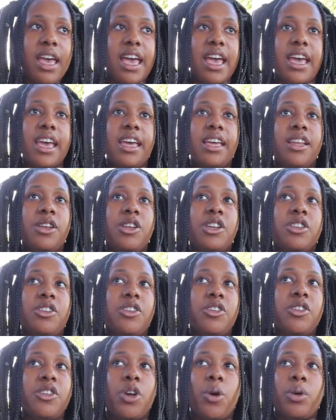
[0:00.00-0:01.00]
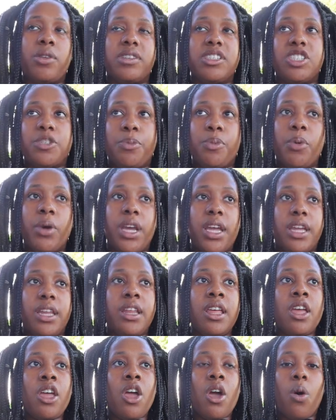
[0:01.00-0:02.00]
And, you know, we reached a
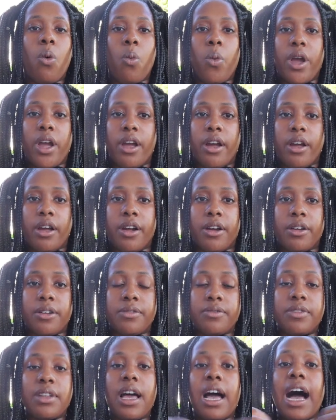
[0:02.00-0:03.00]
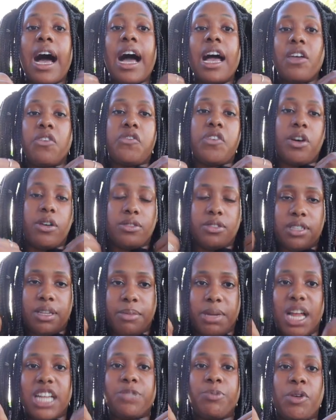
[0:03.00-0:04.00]
point where I felt,
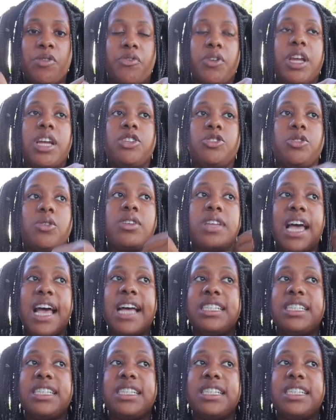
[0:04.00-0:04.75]
let me not speak for Angel,